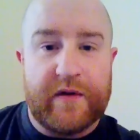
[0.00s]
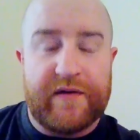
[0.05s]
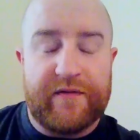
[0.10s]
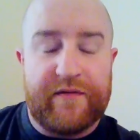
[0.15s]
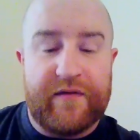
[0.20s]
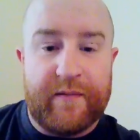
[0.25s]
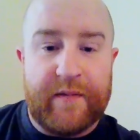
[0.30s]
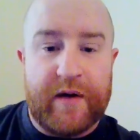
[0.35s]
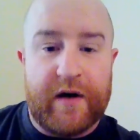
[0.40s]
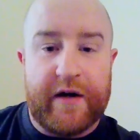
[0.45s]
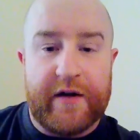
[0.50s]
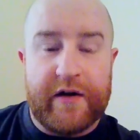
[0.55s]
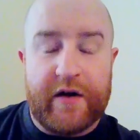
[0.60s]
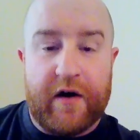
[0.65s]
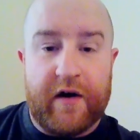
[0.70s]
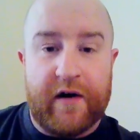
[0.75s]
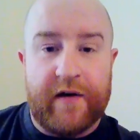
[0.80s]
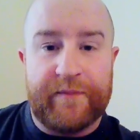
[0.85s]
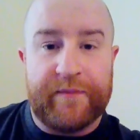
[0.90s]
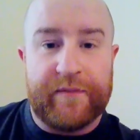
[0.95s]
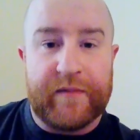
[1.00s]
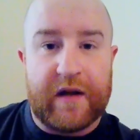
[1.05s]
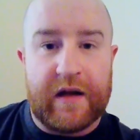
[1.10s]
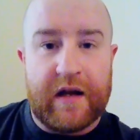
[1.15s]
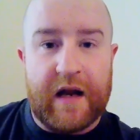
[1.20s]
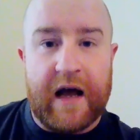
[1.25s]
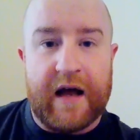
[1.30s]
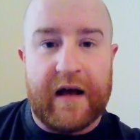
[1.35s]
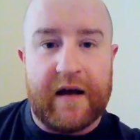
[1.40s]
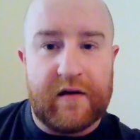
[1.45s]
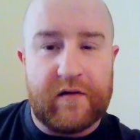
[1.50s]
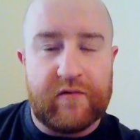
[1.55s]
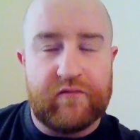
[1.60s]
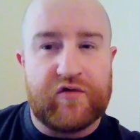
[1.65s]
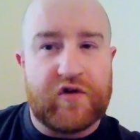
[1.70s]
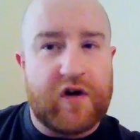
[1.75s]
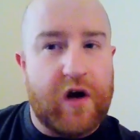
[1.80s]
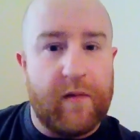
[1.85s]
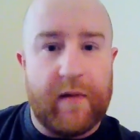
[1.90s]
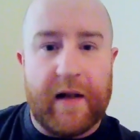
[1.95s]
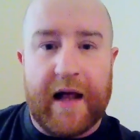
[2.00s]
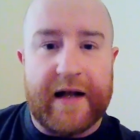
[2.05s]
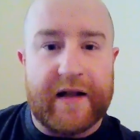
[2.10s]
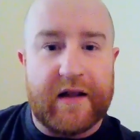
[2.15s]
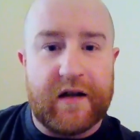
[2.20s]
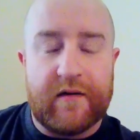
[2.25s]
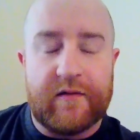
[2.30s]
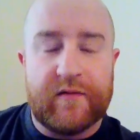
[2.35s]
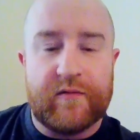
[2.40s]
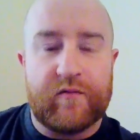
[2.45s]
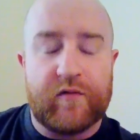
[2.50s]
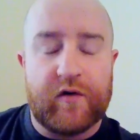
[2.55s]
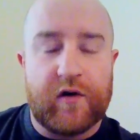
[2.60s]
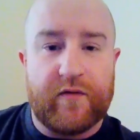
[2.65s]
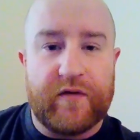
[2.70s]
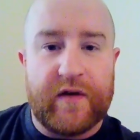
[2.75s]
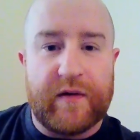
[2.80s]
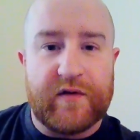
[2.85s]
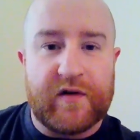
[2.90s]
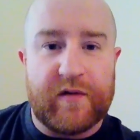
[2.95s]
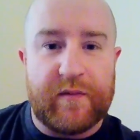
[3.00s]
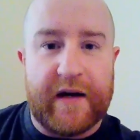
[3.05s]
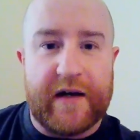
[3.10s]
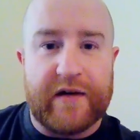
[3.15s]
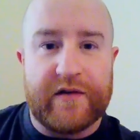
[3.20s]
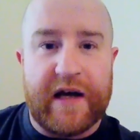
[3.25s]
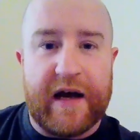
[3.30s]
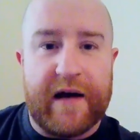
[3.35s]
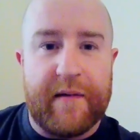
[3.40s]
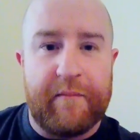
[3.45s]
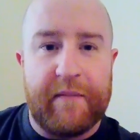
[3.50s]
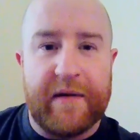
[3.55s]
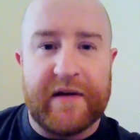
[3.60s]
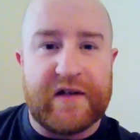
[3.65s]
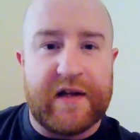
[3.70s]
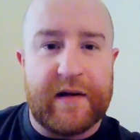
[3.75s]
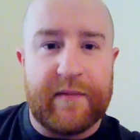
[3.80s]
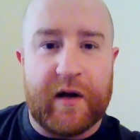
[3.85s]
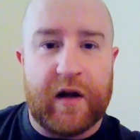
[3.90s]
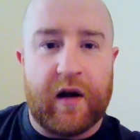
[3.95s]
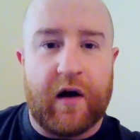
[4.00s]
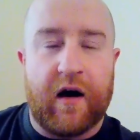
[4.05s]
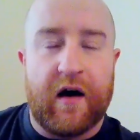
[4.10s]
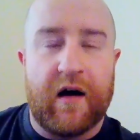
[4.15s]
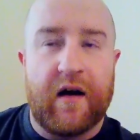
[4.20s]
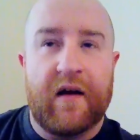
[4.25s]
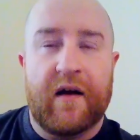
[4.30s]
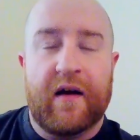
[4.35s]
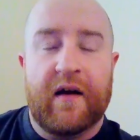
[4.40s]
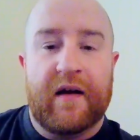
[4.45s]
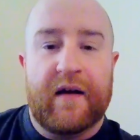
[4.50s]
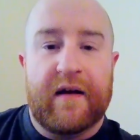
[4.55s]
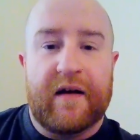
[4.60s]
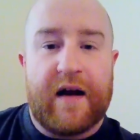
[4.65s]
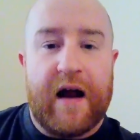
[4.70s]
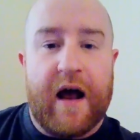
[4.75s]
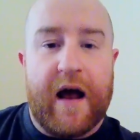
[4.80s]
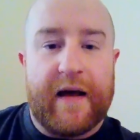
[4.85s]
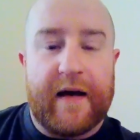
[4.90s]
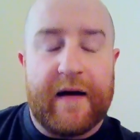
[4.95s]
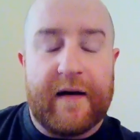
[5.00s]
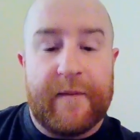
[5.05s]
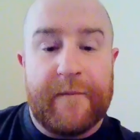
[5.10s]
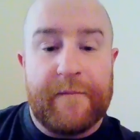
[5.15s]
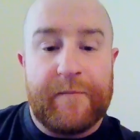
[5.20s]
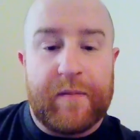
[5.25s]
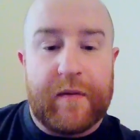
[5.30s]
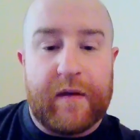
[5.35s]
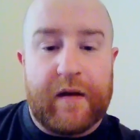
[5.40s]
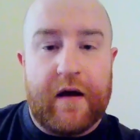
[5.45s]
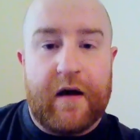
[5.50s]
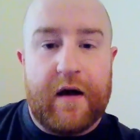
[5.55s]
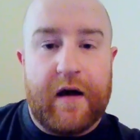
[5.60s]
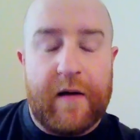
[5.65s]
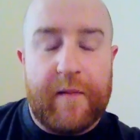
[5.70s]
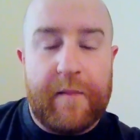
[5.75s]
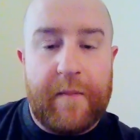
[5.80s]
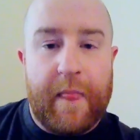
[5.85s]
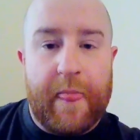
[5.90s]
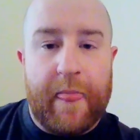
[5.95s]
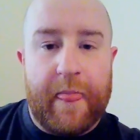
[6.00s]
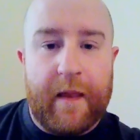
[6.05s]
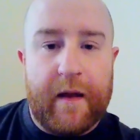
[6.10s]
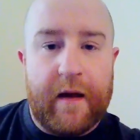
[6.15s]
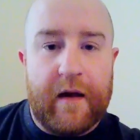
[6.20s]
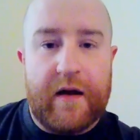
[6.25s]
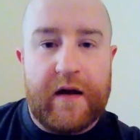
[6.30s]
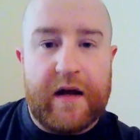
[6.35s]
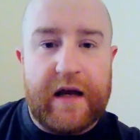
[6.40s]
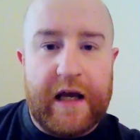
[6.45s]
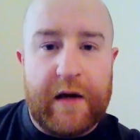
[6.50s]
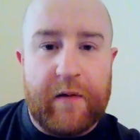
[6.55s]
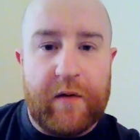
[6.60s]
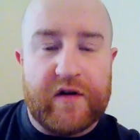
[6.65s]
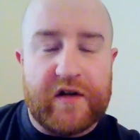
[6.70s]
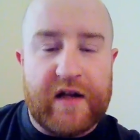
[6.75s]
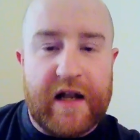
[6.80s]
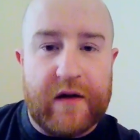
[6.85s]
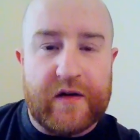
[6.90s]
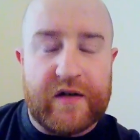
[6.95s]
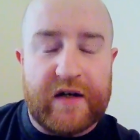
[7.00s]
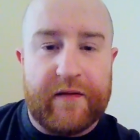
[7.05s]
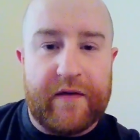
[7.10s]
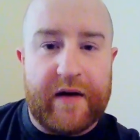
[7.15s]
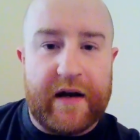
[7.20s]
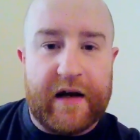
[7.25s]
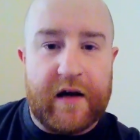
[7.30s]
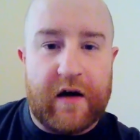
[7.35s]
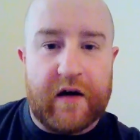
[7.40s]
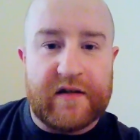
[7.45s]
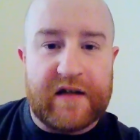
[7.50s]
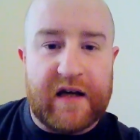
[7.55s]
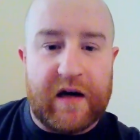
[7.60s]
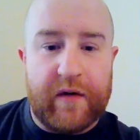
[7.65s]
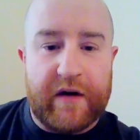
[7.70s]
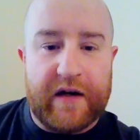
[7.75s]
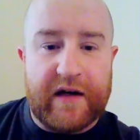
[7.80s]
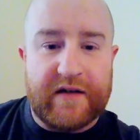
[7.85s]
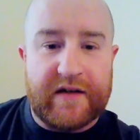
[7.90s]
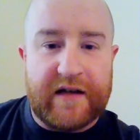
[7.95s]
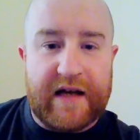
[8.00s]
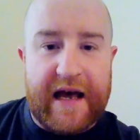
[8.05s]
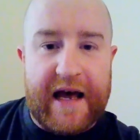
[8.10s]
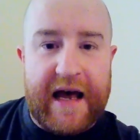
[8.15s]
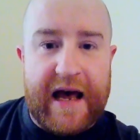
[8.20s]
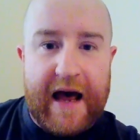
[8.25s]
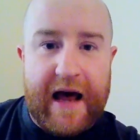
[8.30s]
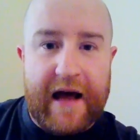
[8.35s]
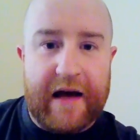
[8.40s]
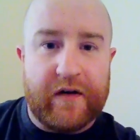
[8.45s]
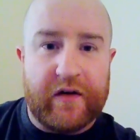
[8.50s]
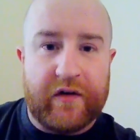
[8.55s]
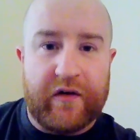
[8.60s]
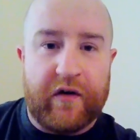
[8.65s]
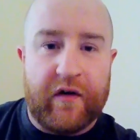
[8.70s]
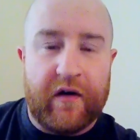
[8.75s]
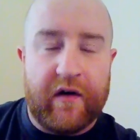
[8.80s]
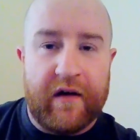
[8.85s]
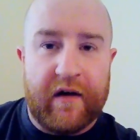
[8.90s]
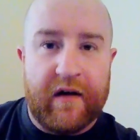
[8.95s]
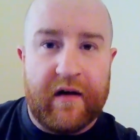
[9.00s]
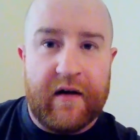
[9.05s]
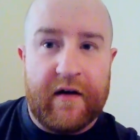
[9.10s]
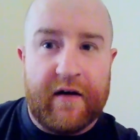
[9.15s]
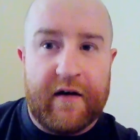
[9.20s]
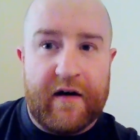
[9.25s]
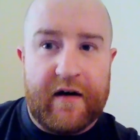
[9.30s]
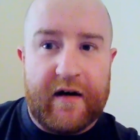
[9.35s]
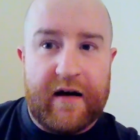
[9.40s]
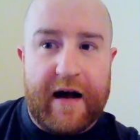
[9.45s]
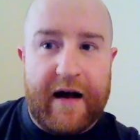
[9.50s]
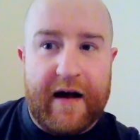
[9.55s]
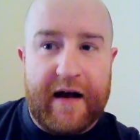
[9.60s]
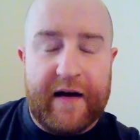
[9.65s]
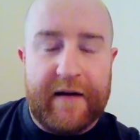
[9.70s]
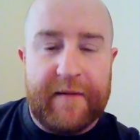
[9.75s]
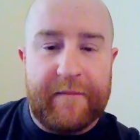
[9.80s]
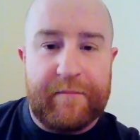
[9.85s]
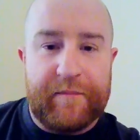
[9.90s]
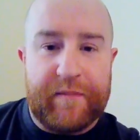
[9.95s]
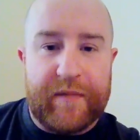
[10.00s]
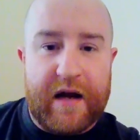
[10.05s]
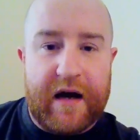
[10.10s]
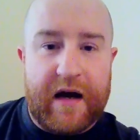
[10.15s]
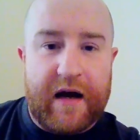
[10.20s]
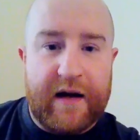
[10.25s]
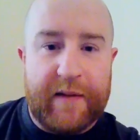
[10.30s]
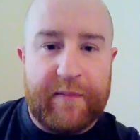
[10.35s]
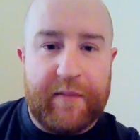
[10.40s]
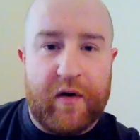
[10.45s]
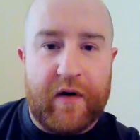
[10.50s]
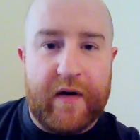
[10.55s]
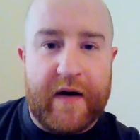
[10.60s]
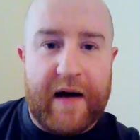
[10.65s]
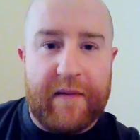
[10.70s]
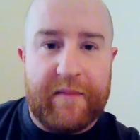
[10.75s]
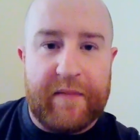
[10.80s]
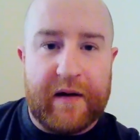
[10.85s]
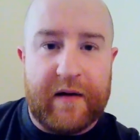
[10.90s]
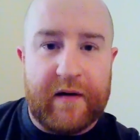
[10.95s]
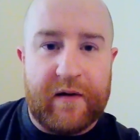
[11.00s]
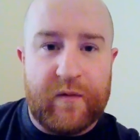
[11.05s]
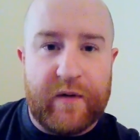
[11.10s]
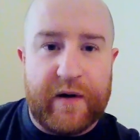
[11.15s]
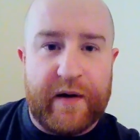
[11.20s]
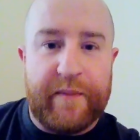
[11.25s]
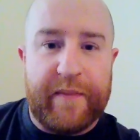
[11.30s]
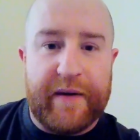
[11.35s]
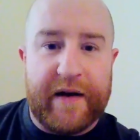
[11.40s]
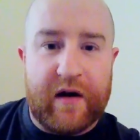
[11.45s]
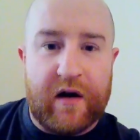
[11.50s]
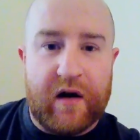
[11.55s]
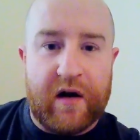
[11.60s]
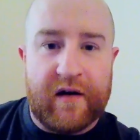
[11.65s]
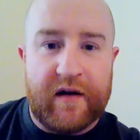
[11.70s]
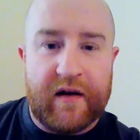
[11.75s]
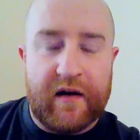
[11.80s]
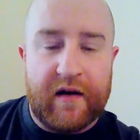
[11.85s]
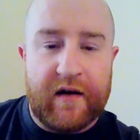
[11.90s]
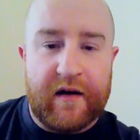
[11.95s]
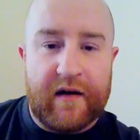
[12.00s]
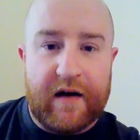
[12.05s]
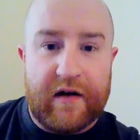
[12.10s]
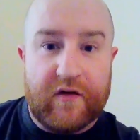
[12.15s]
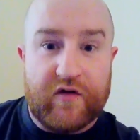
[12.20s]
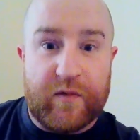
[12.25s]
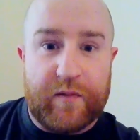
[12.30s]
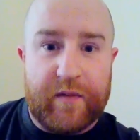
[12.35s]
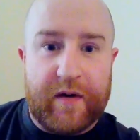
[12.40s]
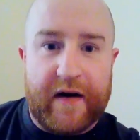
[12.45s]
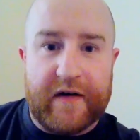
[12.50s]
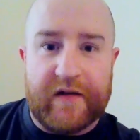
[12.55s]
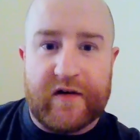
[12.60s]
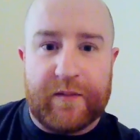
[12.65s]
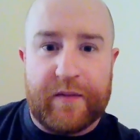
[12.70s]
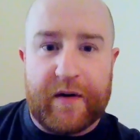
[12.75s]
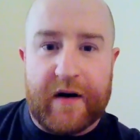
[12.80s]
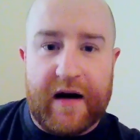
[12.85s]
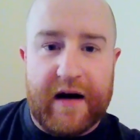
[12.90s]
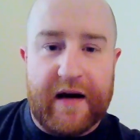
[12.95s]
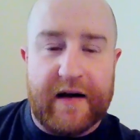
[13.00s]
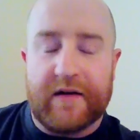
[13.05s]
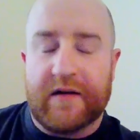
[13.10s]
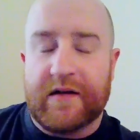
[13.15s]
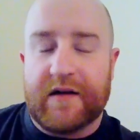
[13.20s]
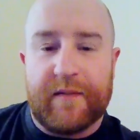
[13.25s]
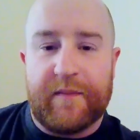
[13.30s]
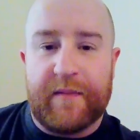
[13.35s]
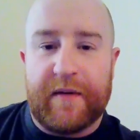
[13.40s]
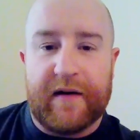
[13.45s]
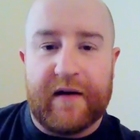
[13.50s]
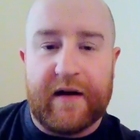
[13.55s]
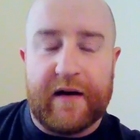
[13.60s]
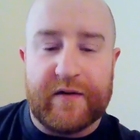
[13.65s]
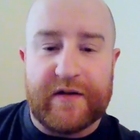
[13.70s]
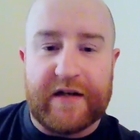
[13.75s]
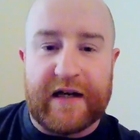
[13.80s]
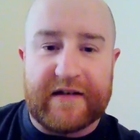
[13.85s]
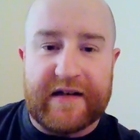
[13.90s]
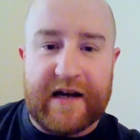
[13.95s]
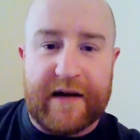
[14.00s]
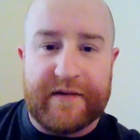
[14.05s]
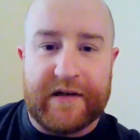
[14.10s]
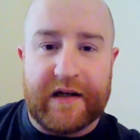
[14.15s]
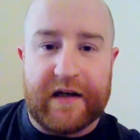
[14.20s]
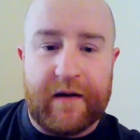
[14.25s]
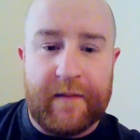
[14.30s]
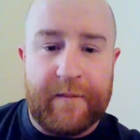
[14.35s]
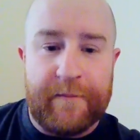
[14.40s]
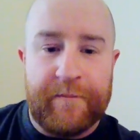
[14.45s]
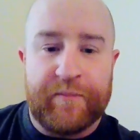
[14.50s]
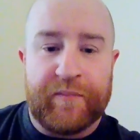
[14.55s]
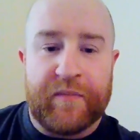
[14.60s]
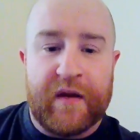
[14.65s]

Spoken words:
was in for murder, right? Top lad, loved him to bits, yeah, missed him a lot, right? He wasn't allowed to have any contact with his ex, right? And he put an app in with a PIN on, and surprise, surprise, it was accepted.